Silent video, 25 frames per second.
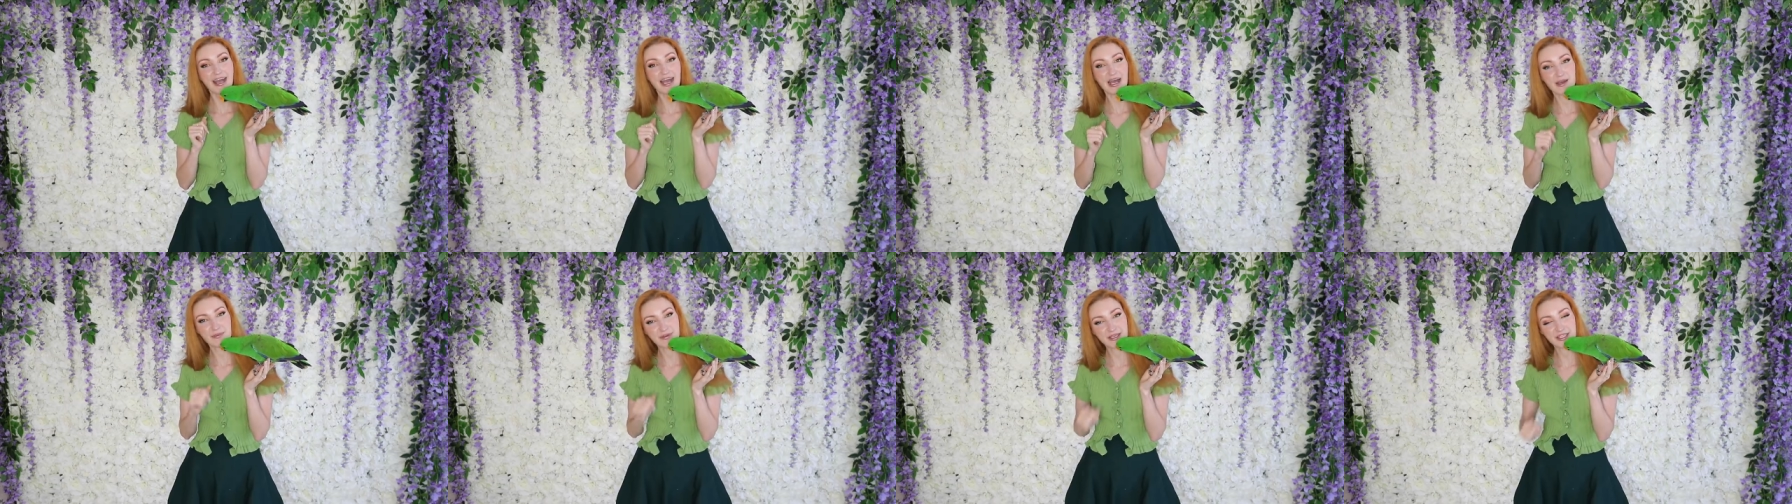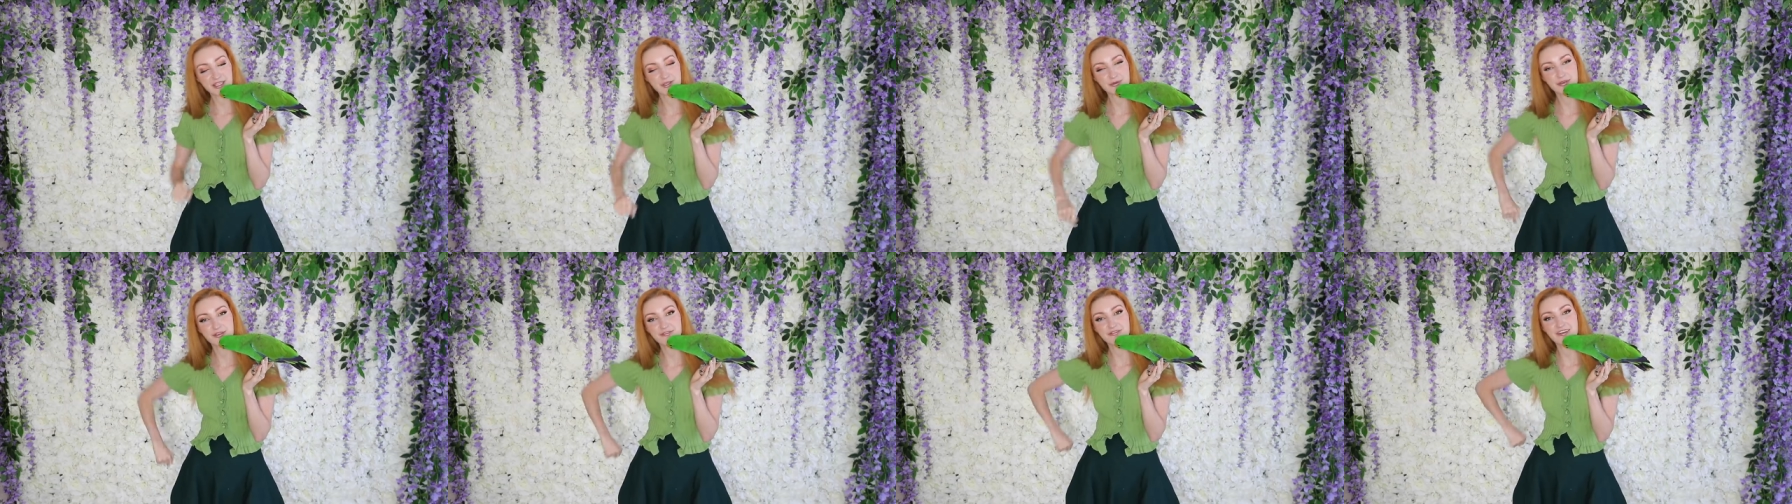are
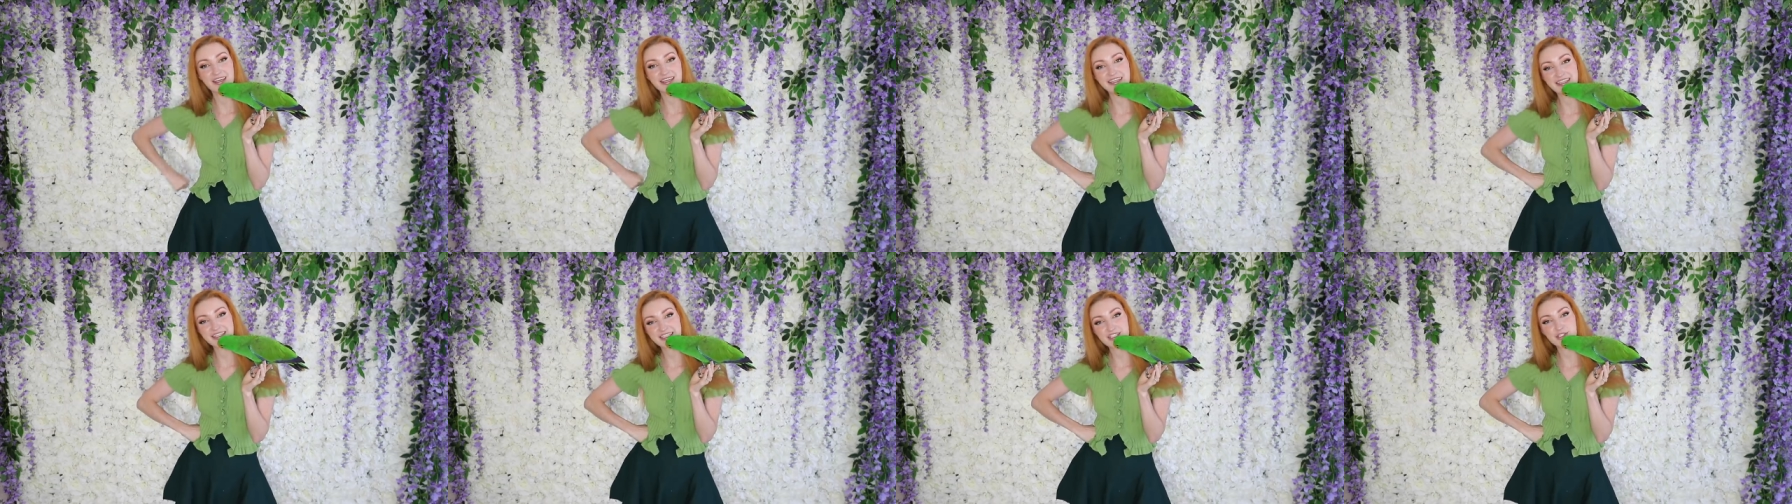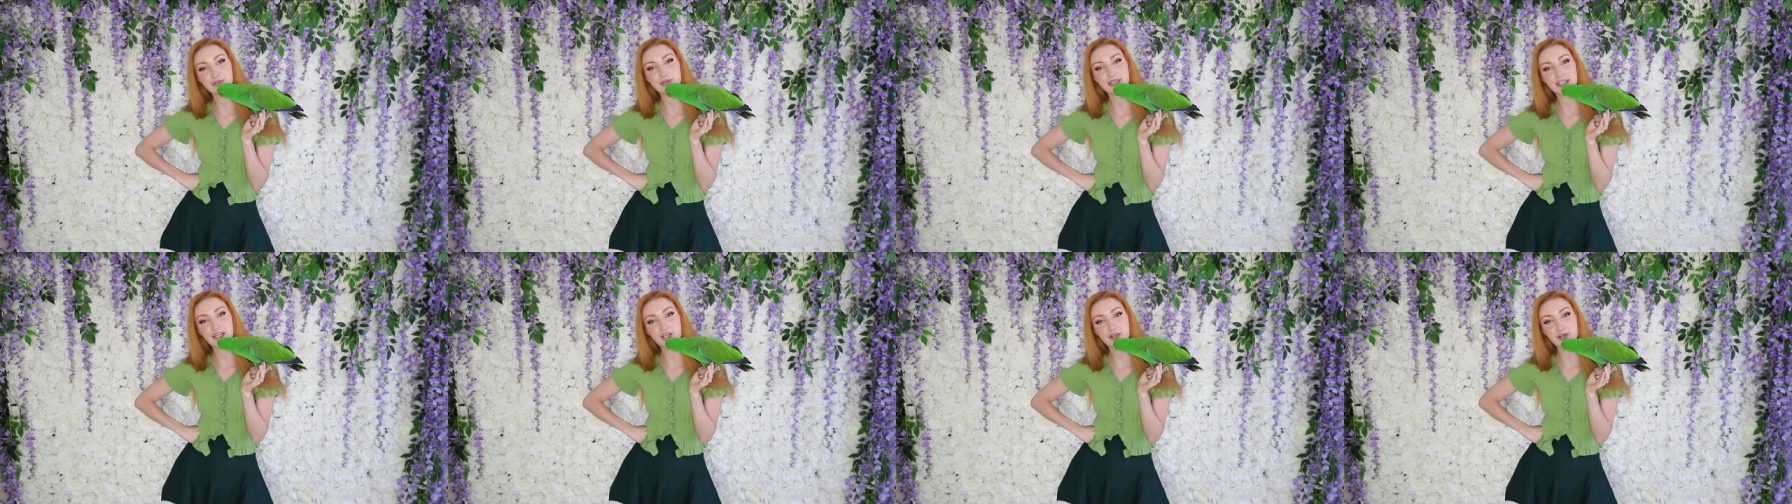happy that we're finally
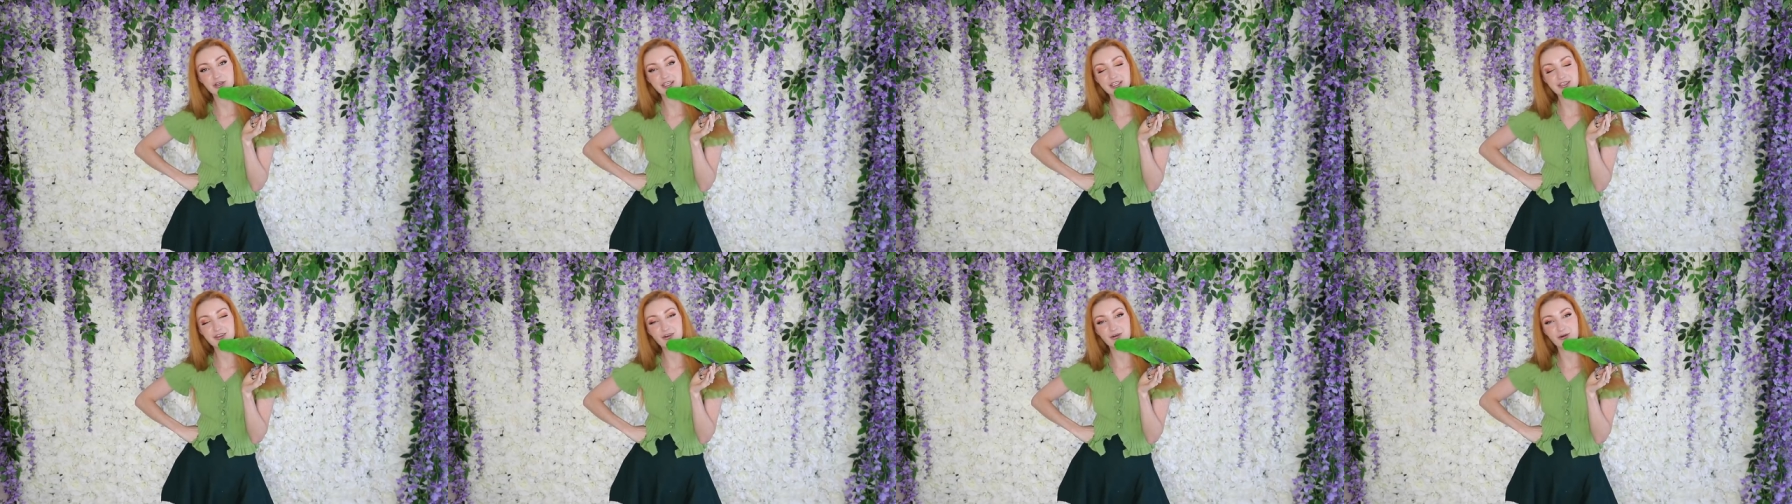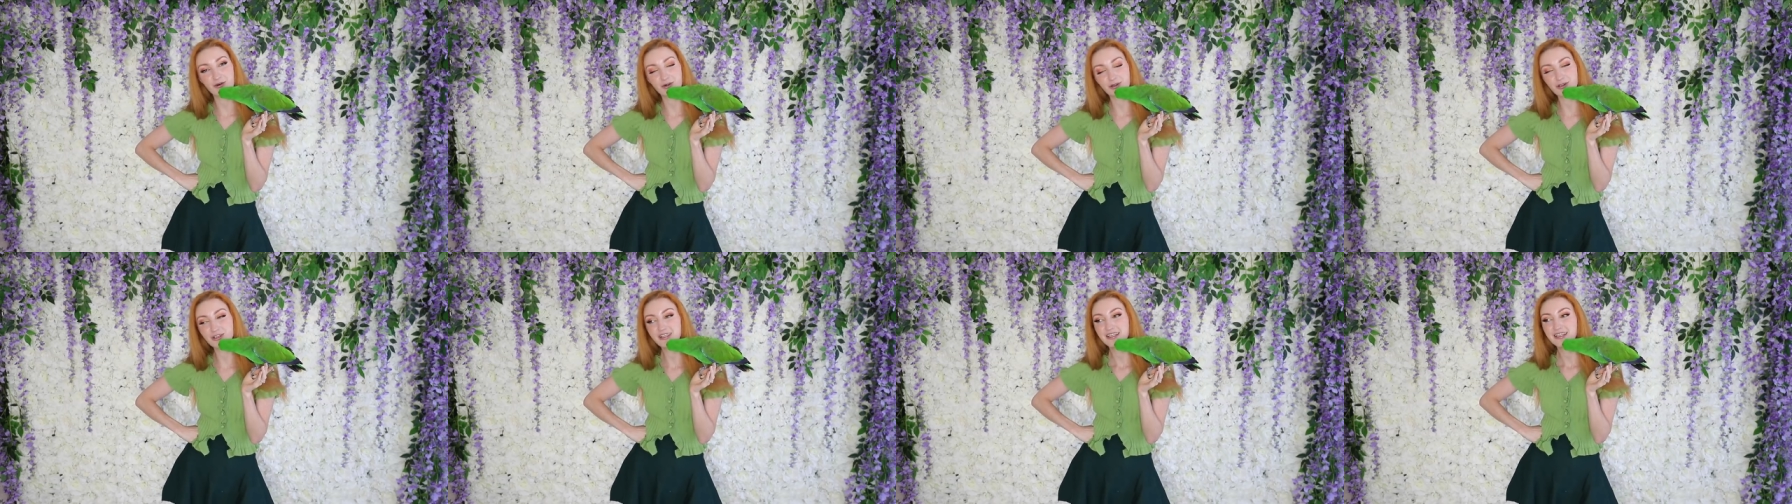doing a green
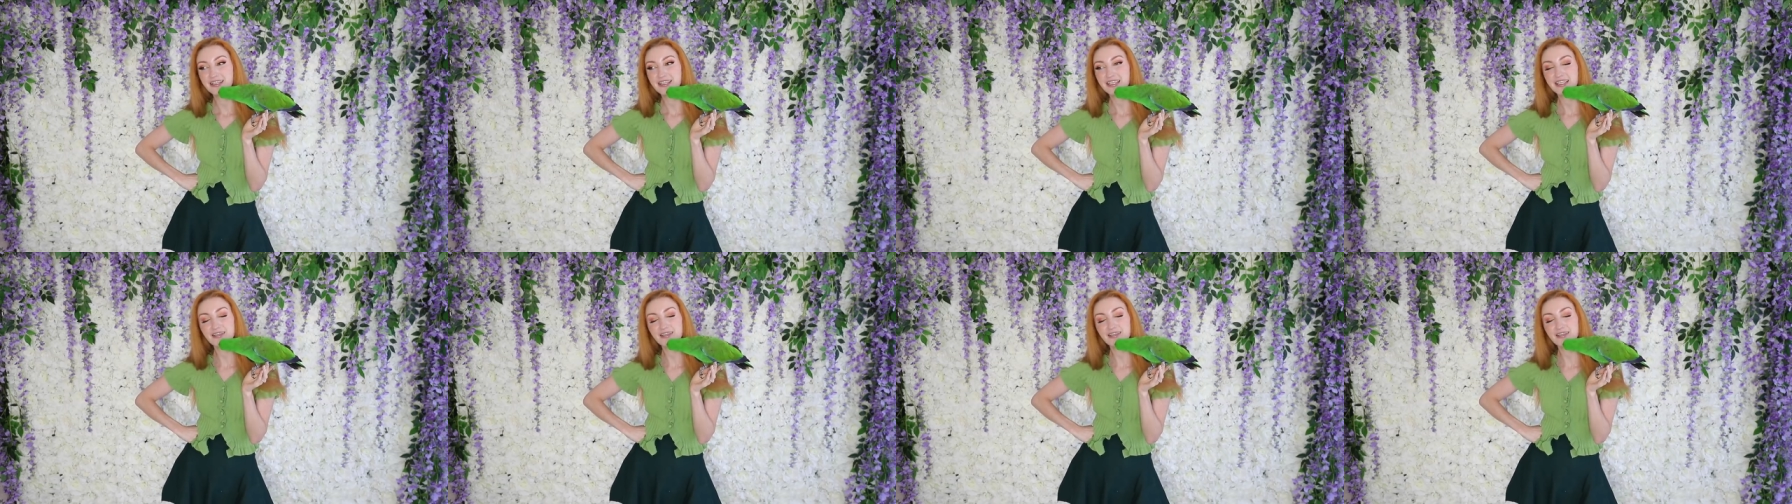haul,